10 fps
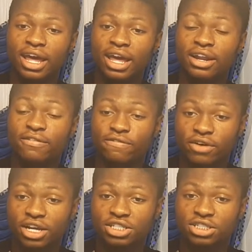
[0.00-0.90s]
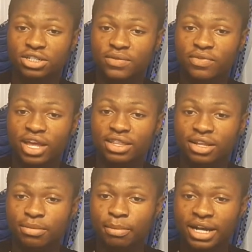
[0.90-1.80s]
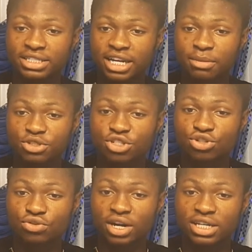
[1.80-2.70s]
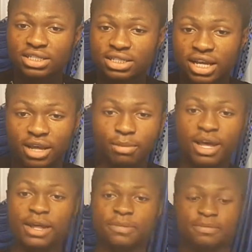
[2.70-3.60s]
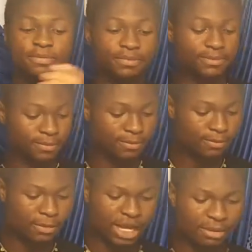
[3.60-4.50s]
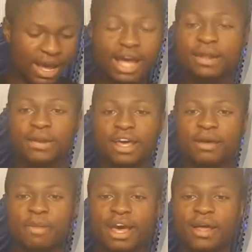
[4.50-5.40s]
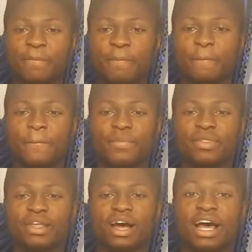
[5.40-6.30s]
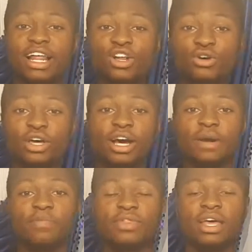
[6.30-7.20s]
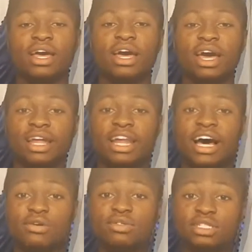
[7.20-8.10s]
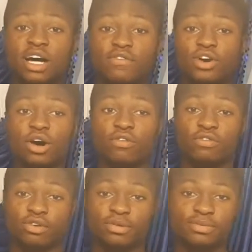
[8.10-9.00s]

in a fresh. In the mighty name of Jesus Christ. Amen. Amen. Amen. Amen. Amen. Hallelujah. And now, time for the offering.